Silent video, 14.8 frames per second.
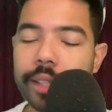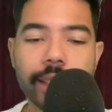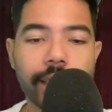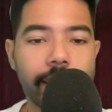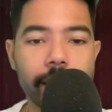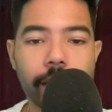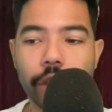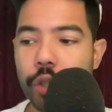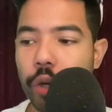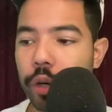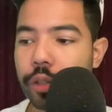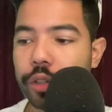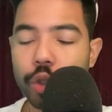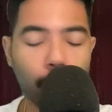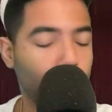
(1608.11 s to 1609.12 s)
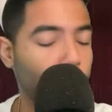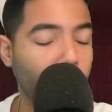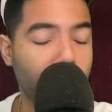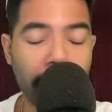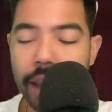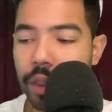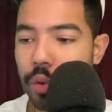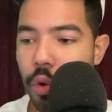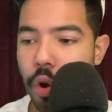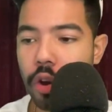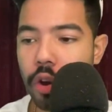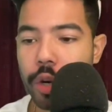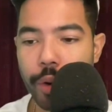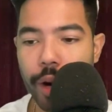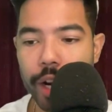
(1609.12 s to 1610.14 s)
to see start trending in the
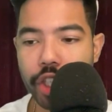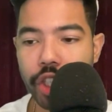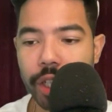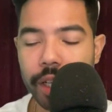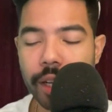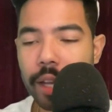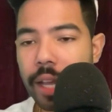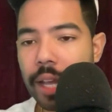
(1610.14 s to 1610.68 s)
wrong direction.